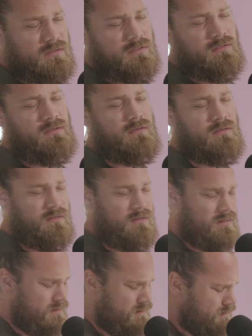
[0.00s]
Ooh.
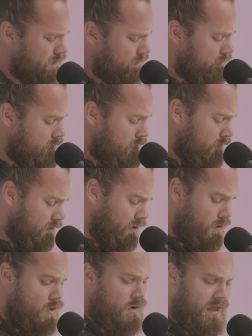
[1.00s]

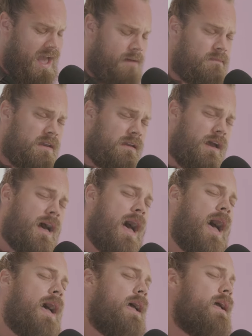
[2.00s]
You get me
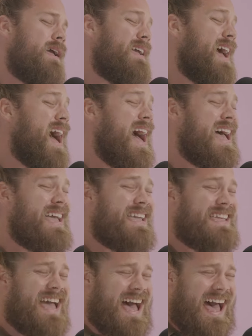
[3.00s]
high,
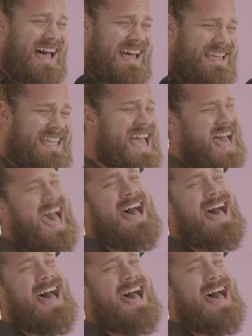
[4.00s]
high, high,